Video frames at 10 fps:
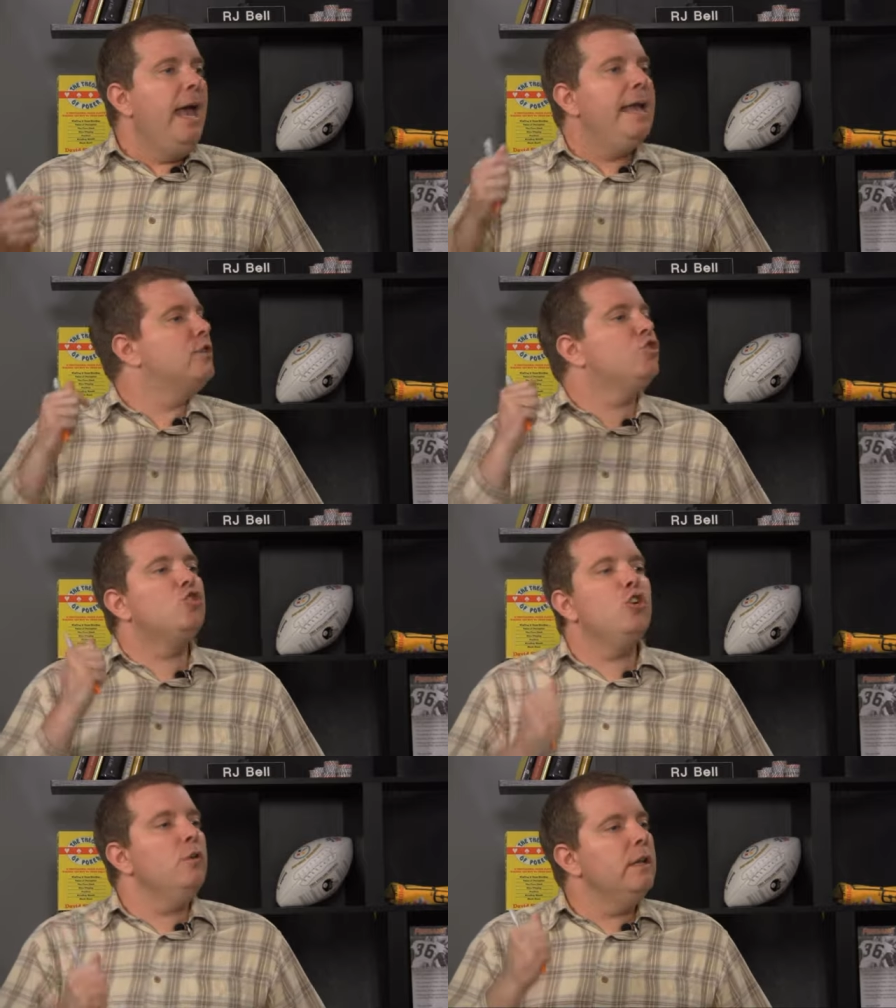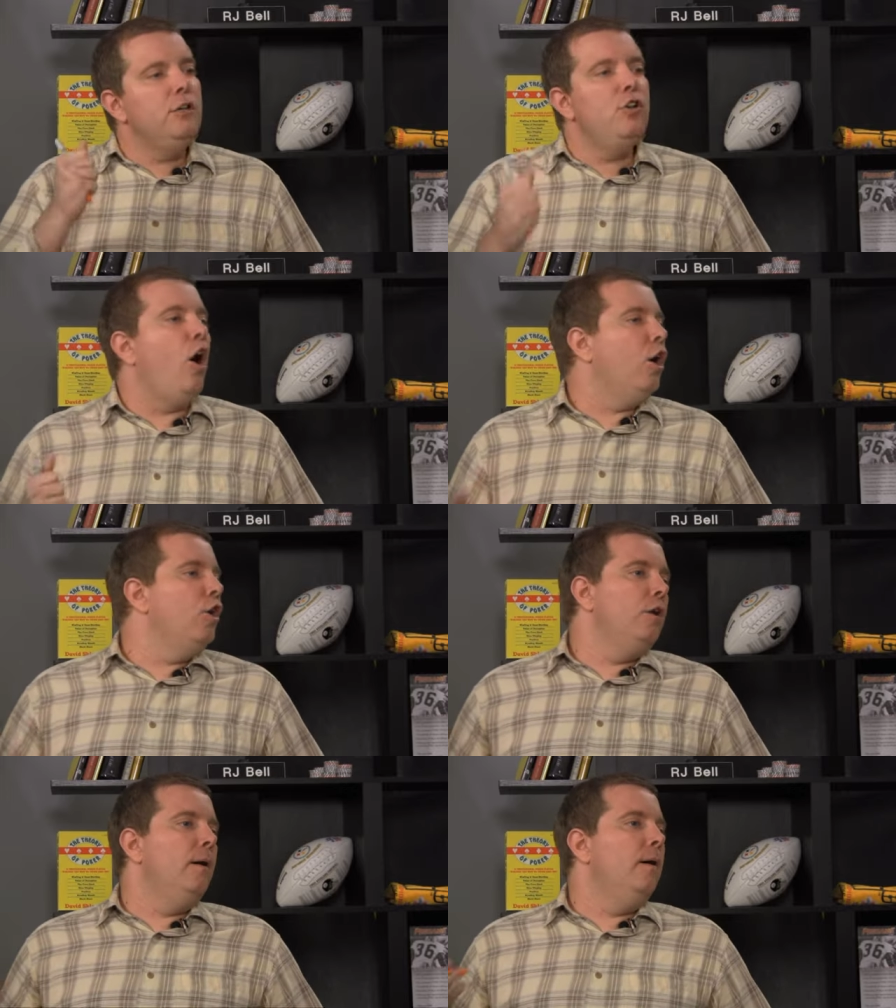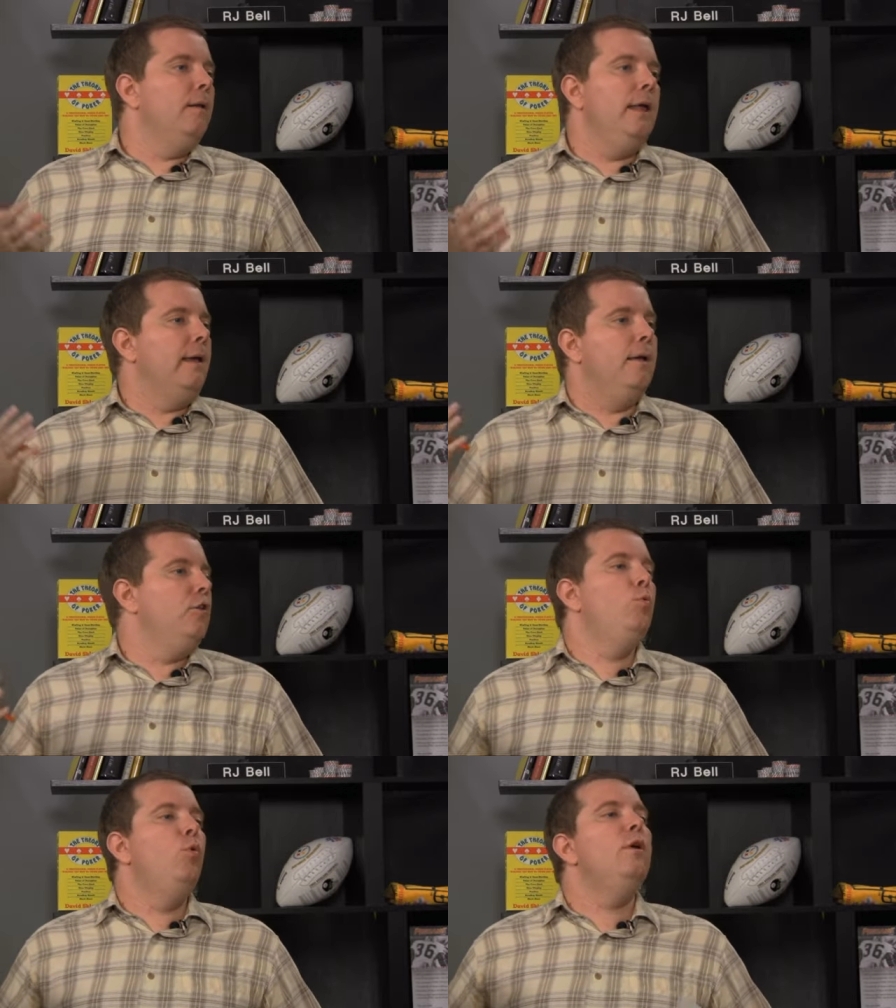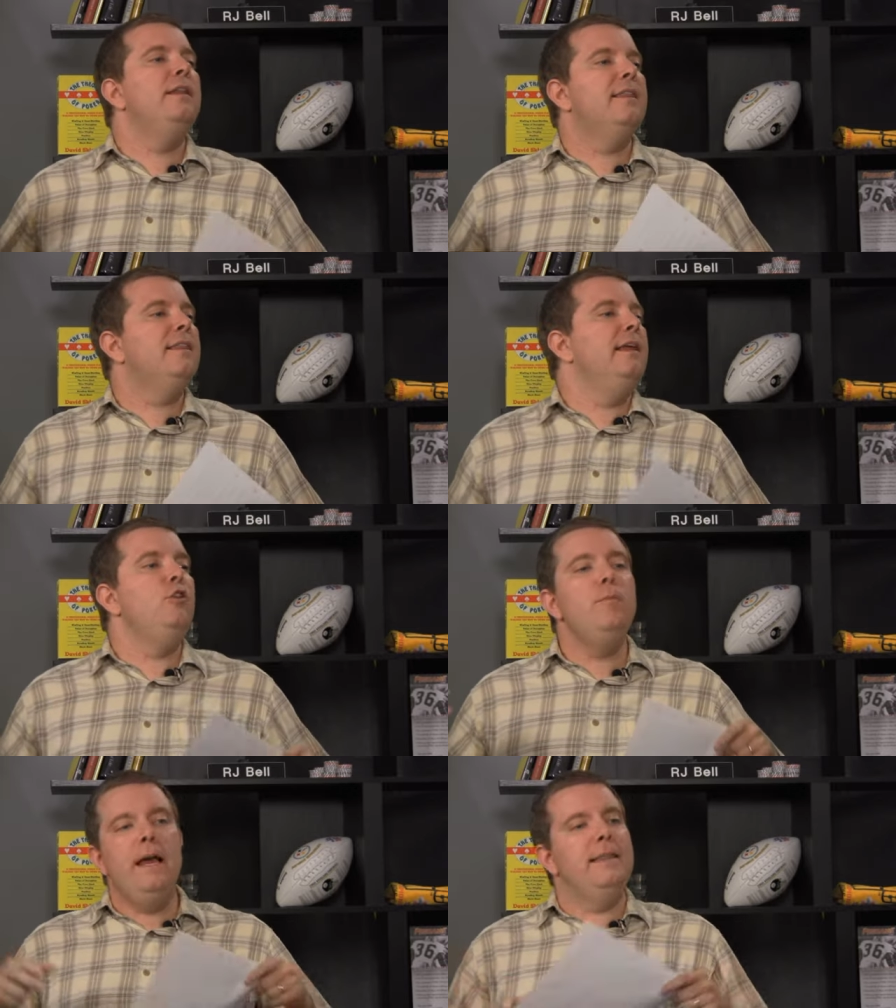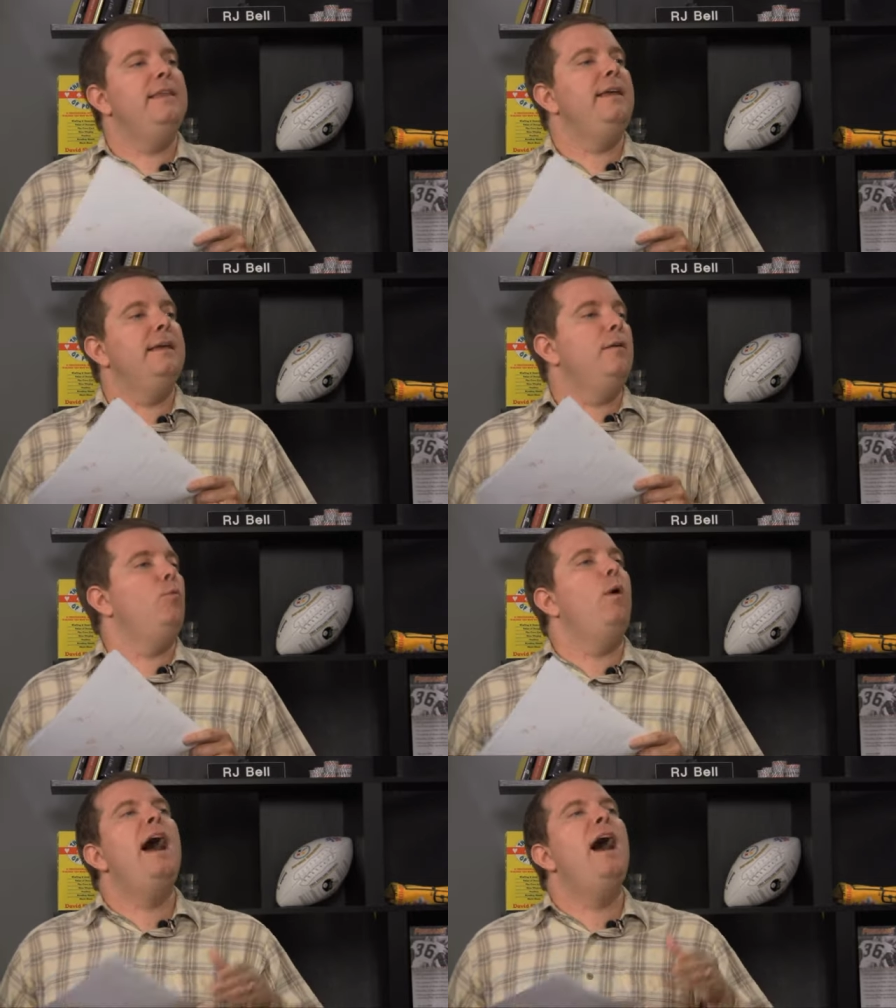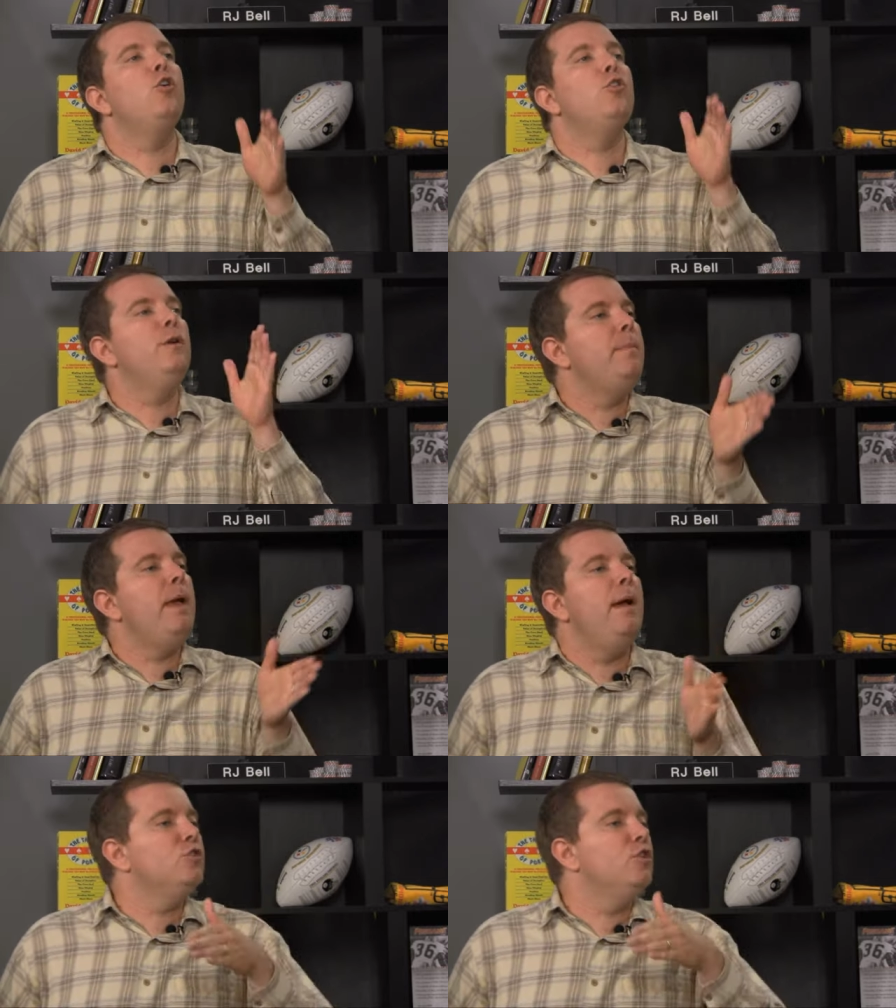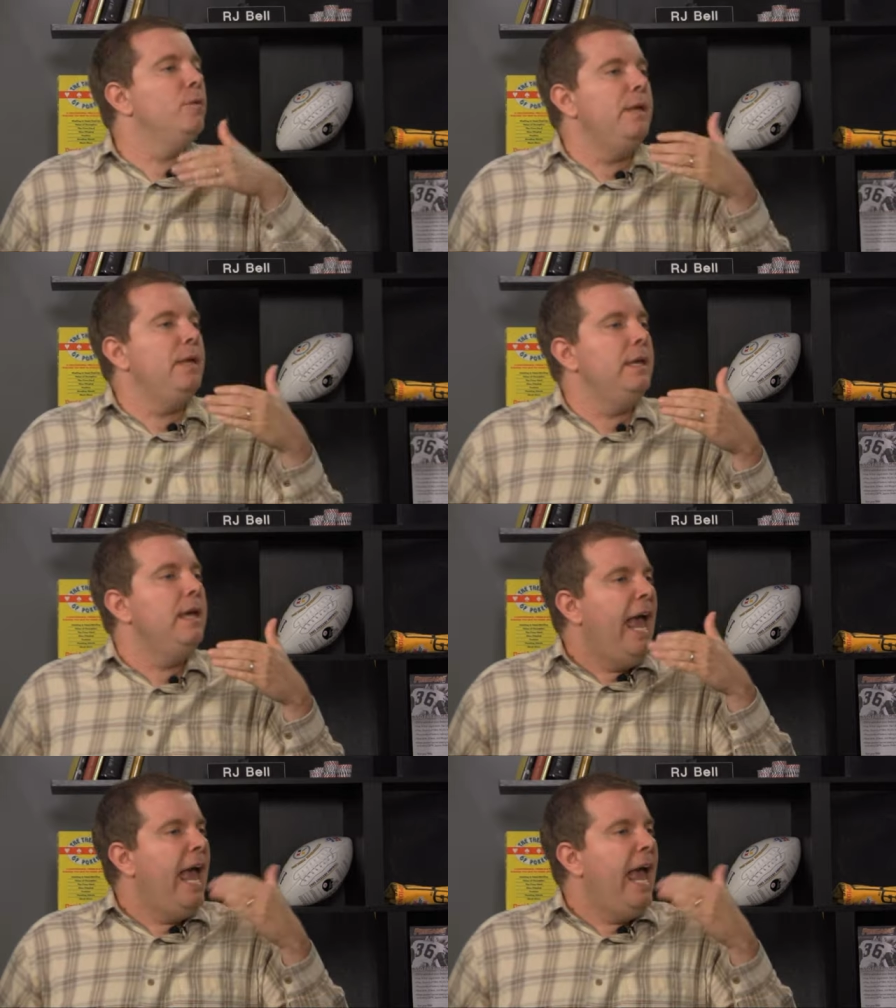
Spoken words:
It's certainly not going to, like, you wouldn't think, you might think, wow, Green Bay was going to be